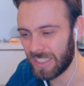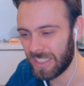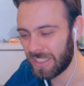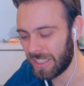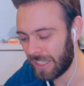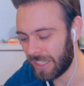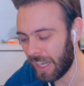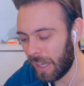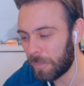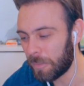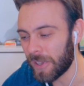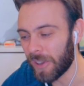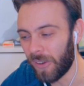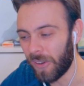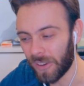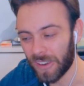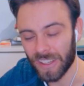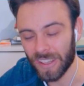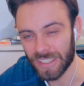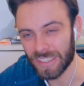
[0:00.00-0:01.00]
See, she can't be
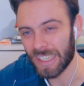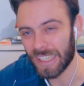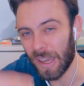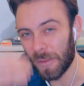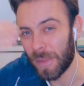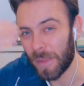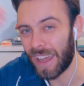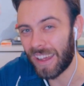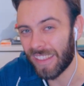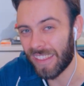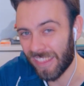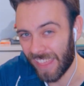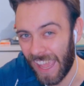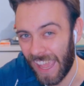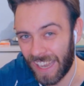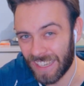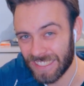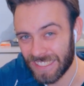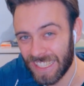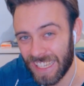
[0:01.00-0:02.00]
honest about
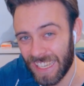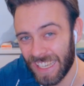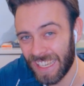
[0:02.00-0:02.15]
that,